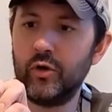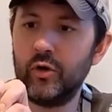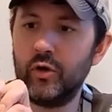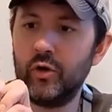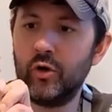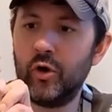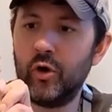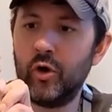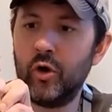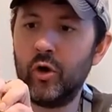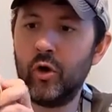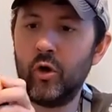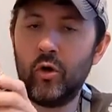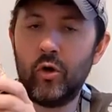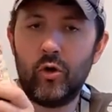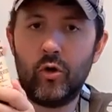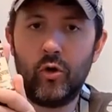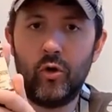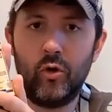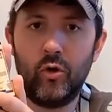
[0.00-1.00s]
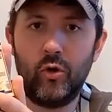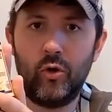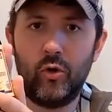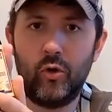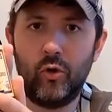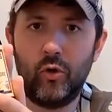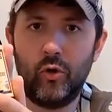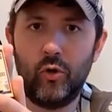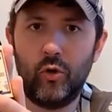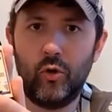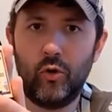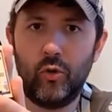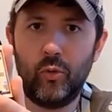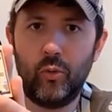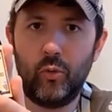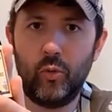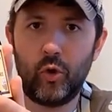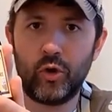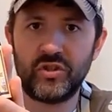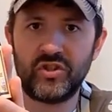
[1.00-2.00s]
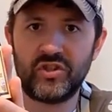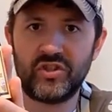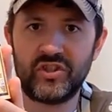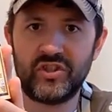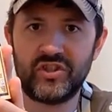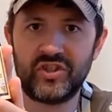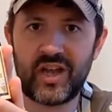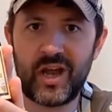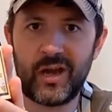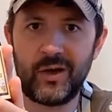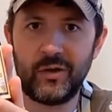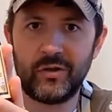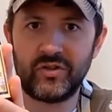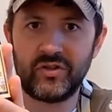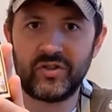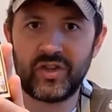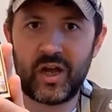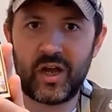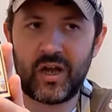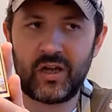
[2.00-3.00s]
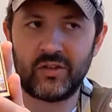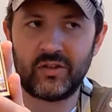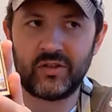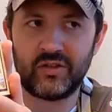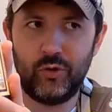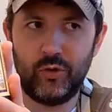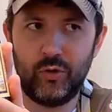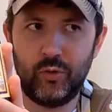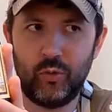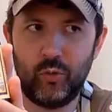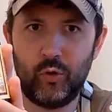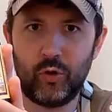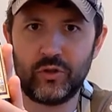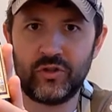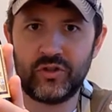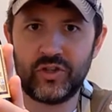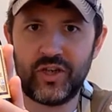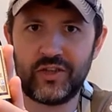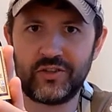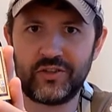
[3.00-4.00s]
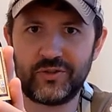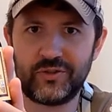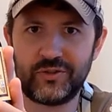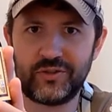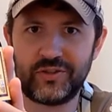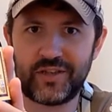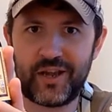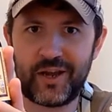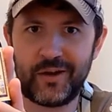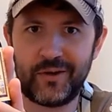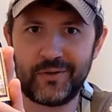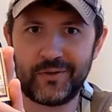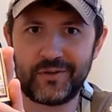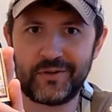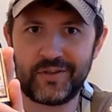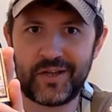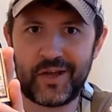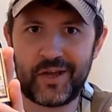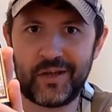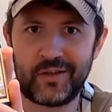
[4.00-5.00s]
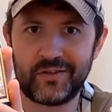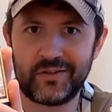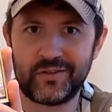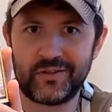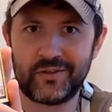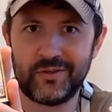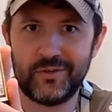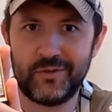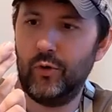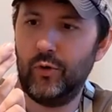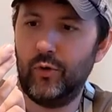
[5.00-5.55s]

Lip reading: Good old Worcestershire sauce, Worcestershire sauce,